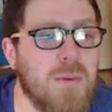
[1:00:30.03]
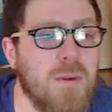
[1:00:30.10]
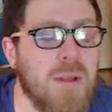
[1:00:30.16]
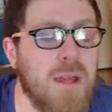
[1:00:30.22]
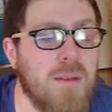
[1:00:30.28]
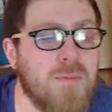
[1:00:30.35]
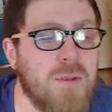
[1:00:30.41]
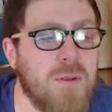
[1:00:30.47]

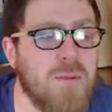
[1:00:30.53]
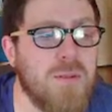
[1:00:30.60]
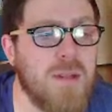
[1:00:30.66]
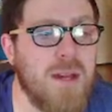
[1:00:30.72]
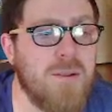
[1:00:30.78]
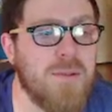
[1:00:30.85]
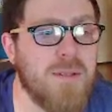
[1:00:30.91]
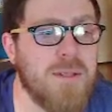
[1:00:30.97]
have 2
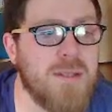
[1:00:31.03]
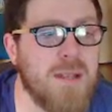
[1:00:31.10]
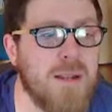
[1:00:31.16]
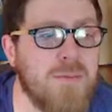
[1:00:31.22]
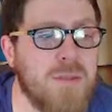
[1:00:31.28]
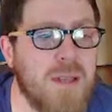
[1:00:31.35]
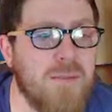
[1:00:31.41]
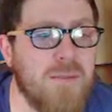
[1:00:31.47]
towers instead
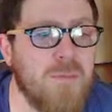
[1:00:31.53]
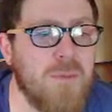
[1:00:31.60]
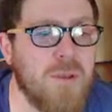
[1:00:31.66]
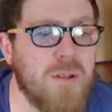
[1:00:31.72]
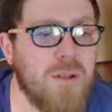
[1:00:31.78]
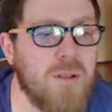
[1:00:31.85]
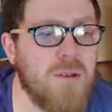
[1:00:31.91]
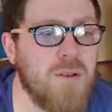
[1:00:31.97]
of 7, but
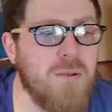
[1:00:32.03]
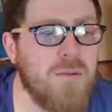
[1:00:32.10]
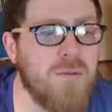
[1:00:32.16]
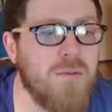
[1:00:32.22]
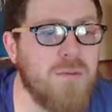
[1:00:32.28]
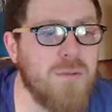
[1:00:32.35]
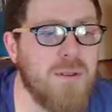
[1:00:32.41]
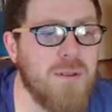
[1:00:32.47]
the new
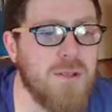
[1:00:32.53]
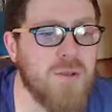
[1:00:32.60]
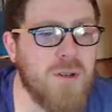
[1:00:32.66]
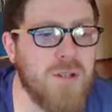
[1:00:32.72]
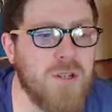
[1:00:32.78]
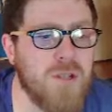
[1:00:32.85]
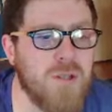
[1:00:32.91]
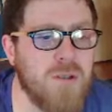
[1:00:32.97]

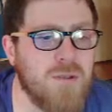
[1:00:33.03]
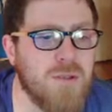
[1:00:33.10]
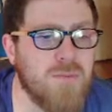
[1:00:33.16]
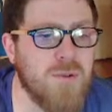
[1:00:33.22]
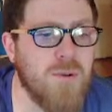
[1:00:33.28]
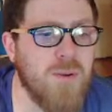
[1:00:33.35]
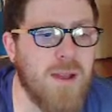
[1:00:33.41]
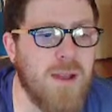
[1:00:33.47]
illustrations use the
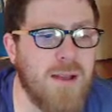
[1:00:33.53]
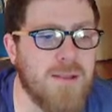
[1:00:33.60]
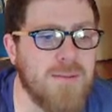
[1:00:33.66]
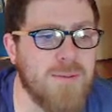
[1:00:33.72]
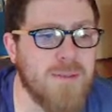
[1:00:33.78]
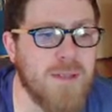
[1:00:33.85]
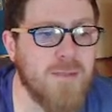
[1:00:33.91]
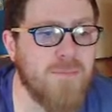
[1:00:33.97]
real
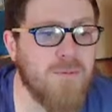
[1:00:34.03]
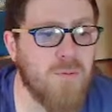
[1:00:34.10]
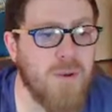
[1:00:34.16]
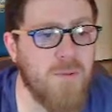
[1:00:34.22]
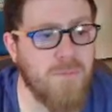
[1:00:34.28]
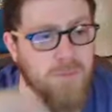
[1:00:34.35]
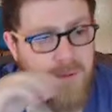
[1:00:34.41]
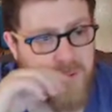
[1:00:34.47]
council estate for reference,